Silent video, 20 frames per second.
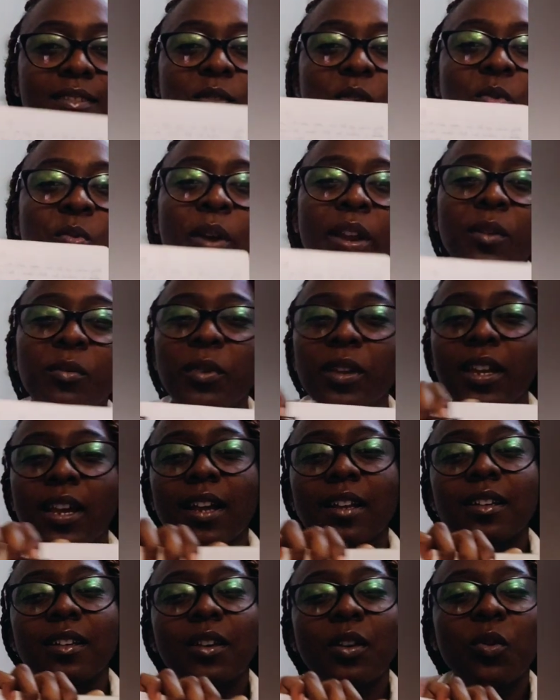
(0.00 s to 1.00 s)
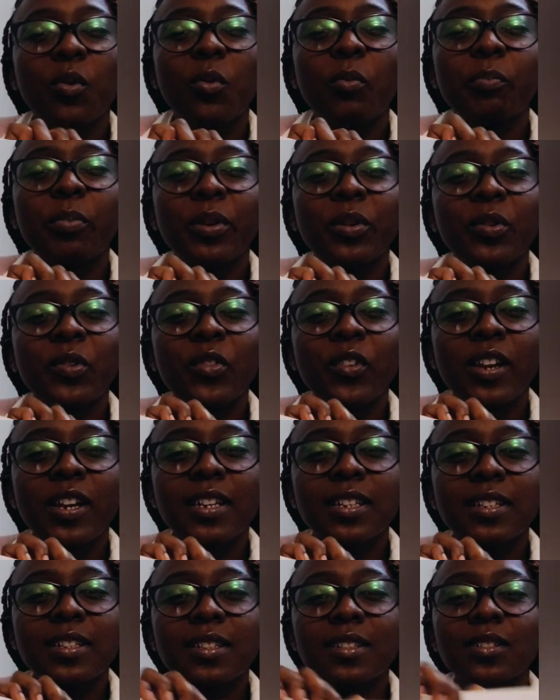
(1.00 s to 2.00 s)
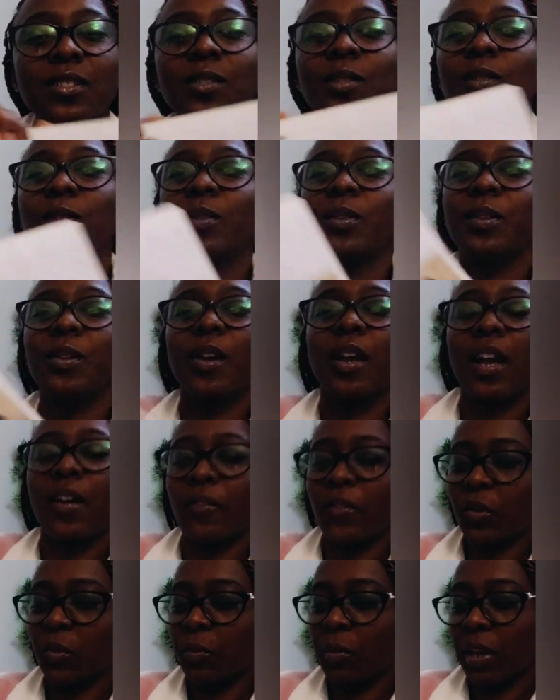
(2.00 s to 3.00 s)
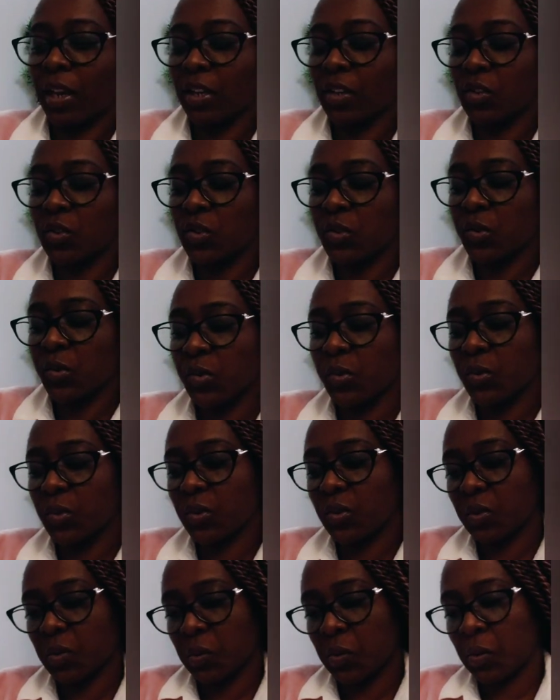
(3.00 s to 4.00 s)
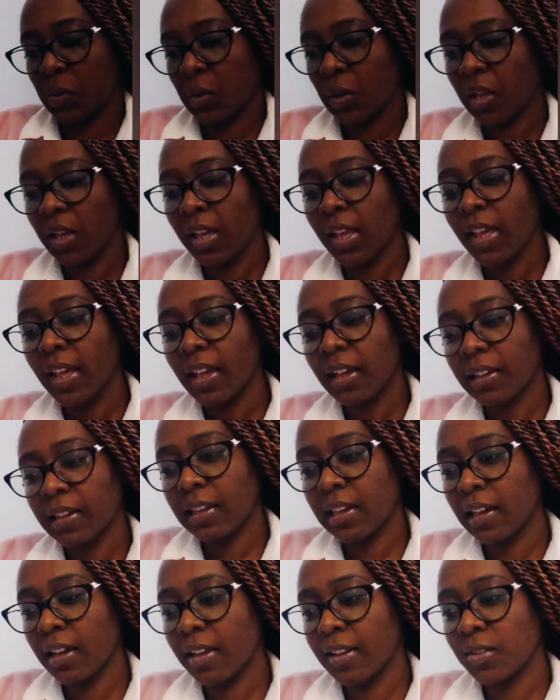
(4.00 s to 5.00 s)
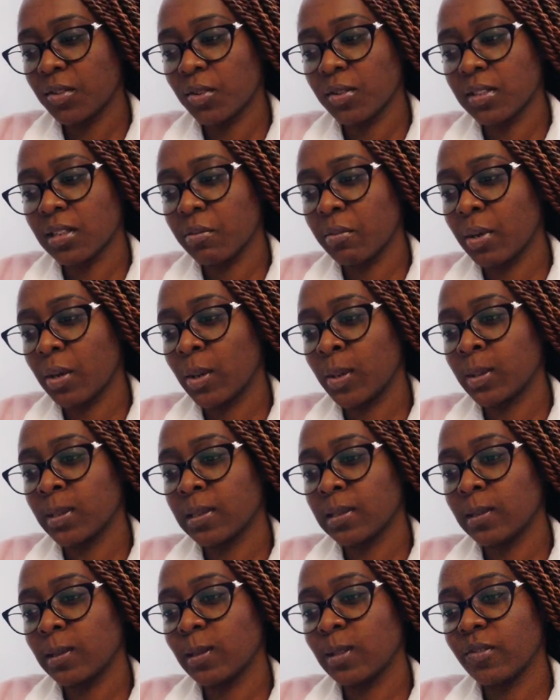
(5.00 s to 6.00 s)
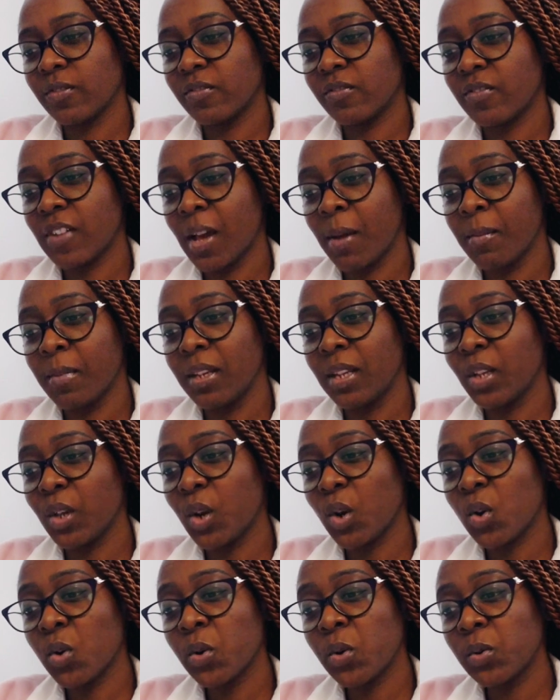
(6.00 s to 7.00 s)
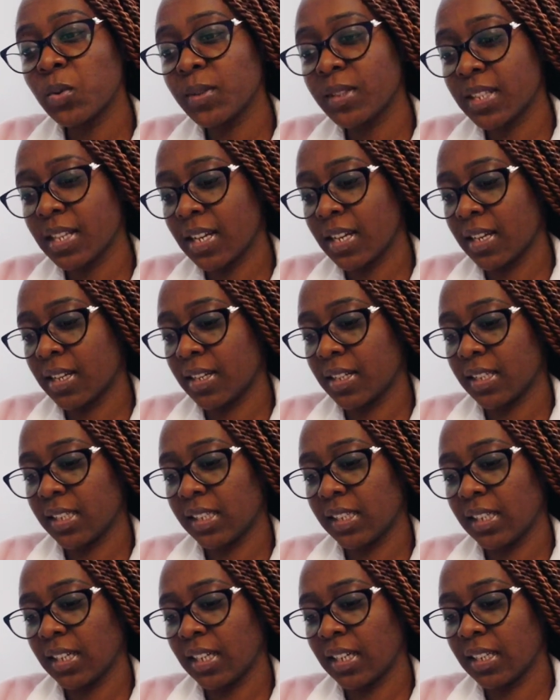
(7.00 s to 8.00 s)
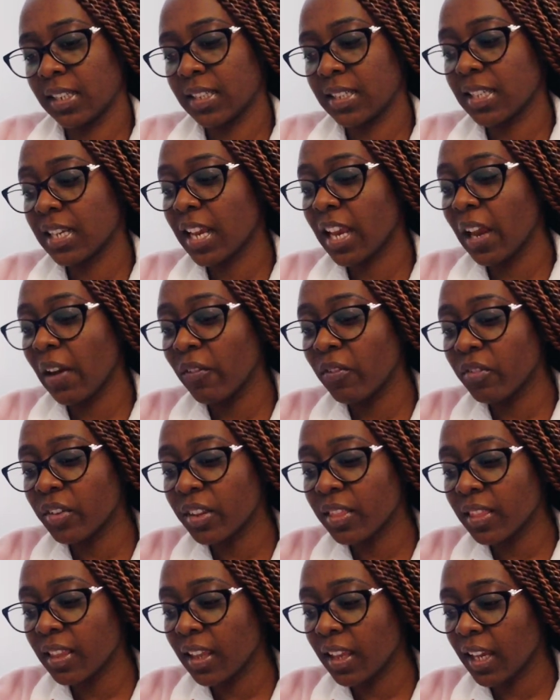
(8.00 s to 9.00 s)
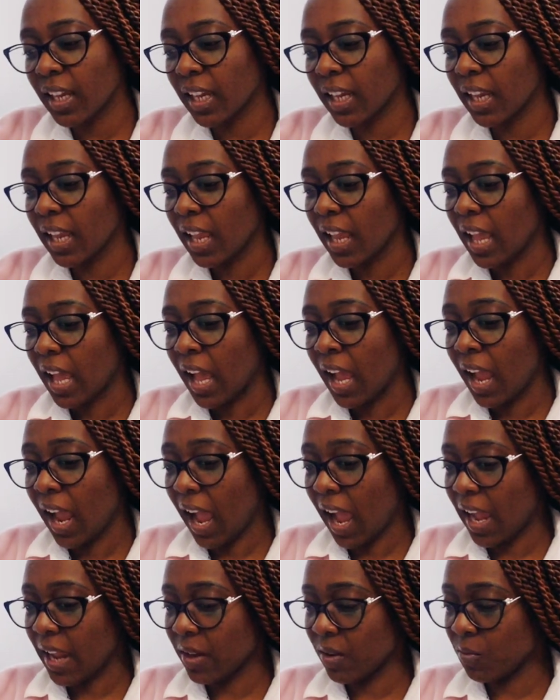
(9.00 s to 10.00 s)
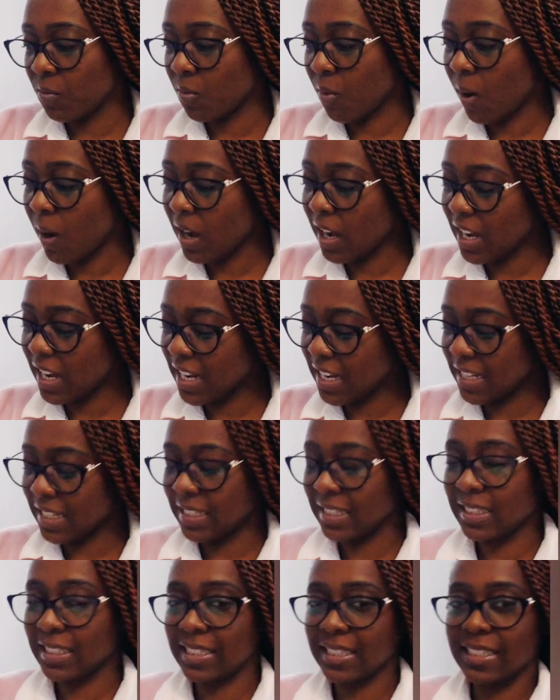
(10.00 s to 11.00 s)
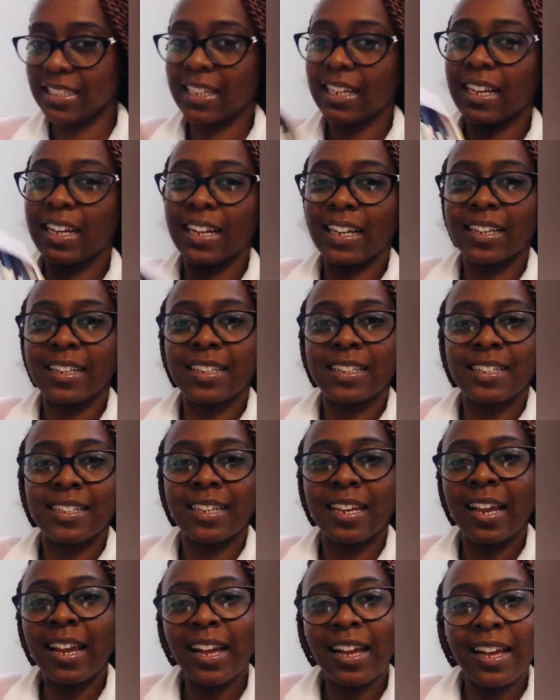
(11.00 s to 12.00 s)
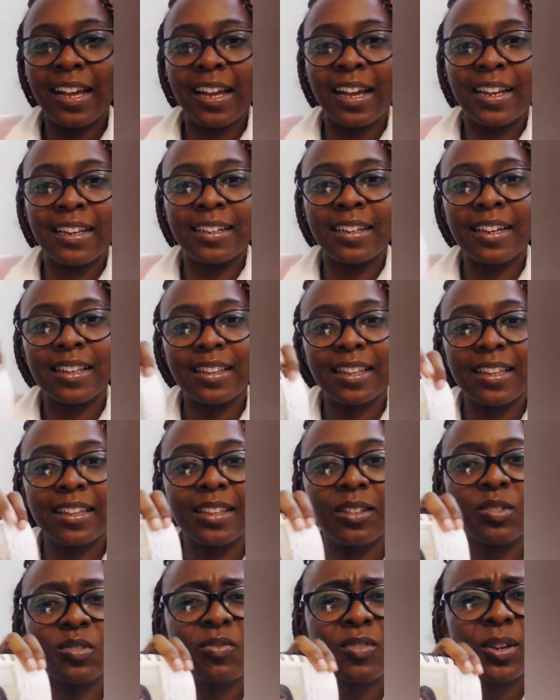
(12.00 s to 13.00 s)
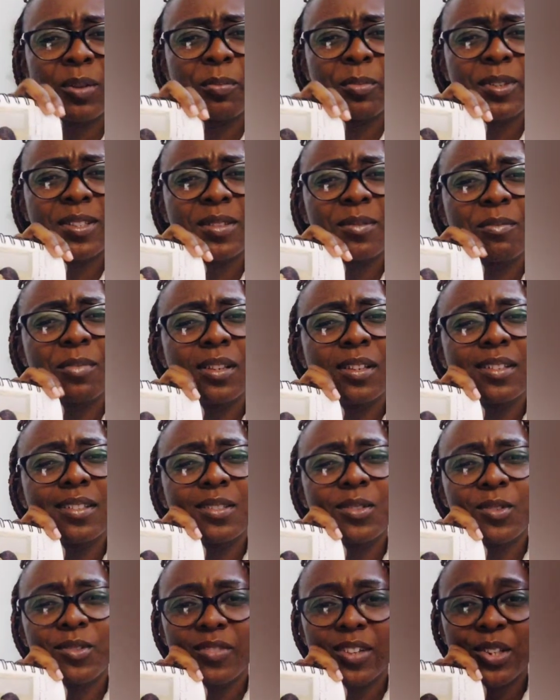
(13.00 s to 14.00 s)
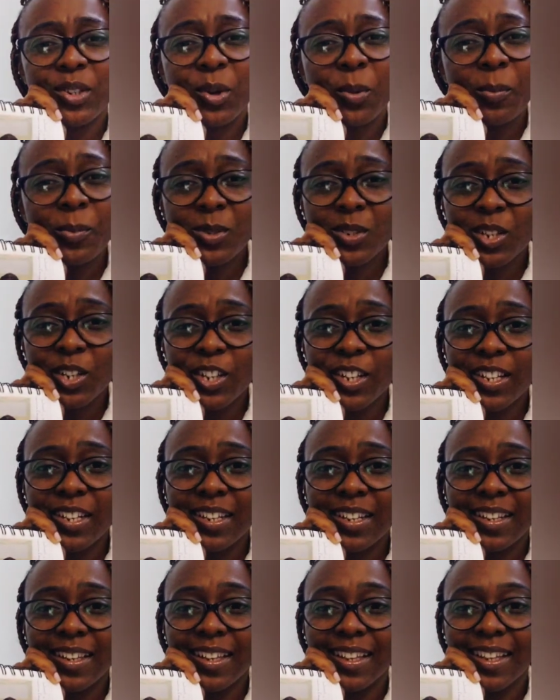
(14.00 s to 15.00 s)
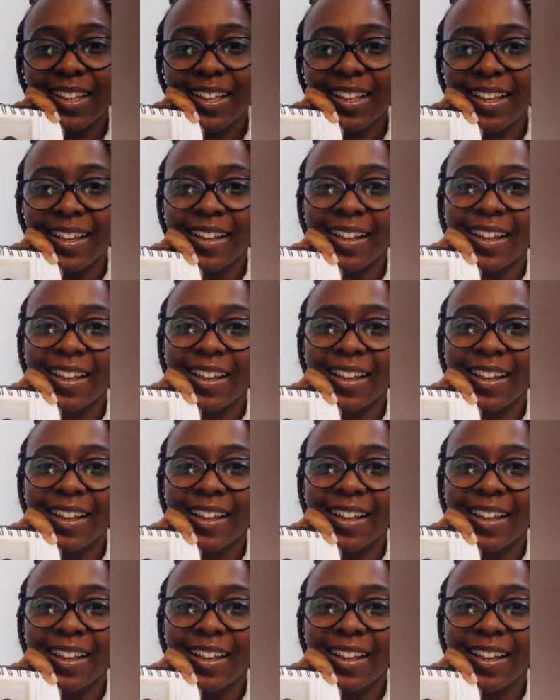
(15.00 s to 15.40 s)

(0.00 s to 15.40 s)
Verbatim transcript: when we had no Pinterest, so you have to make do. So here I talked about the family altar and everything I want, and yeah, and I think there's been a possibility of adoption in the